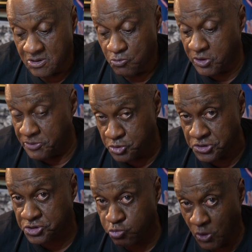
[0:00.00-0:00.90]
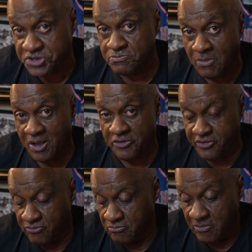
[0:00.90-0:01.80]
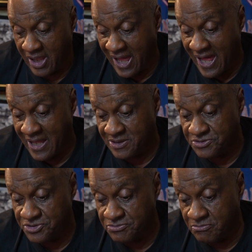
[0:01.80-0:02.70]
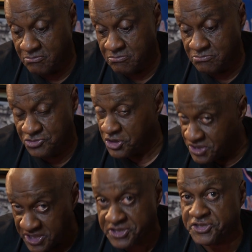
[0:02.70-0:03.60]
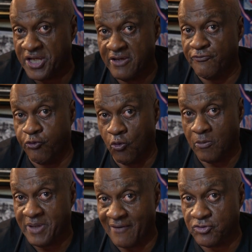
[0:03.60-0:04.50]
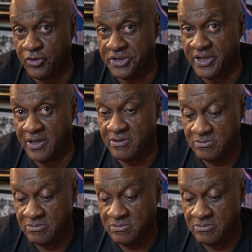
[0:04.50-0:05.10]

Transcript: We're going to be doing this once a month, and you need to stay informed. Have a great day.